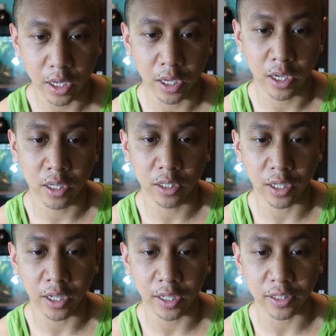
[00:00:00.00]

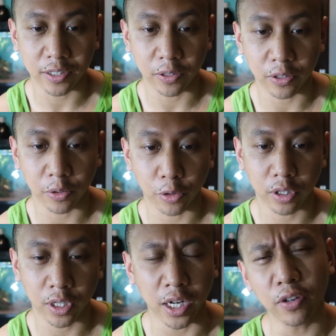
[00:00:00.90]
And it's
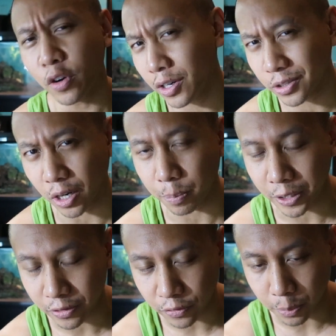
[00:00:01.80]
kind of a hard
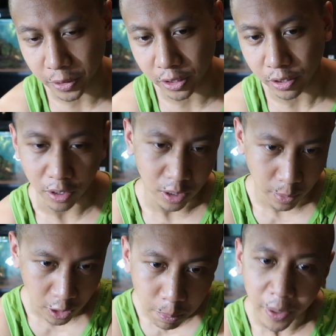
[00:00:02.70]
topic for me to talk
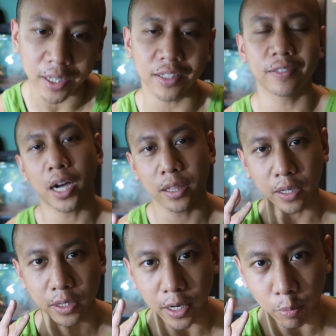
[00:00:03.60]
about, but I
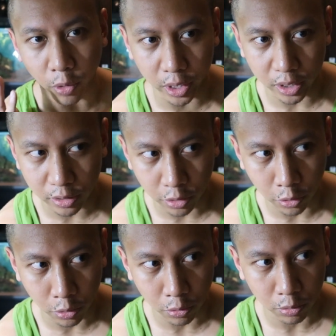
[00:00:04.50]
think I'm ready
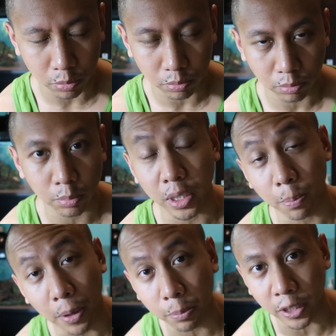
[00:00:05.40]
to make
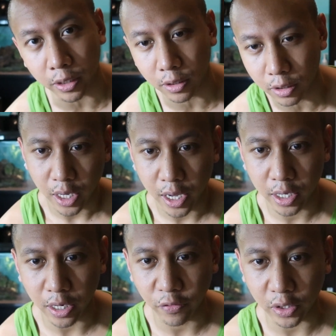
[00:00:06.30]
it public.
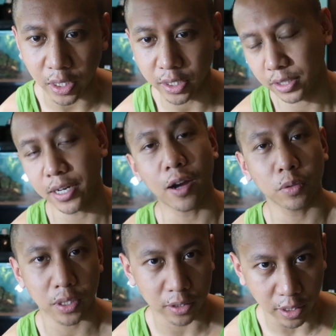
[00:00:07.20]
And I felt like
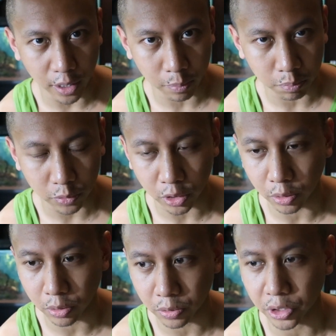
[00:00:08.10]
now's the time
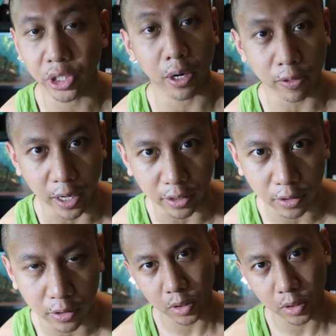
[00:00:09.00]
to share that.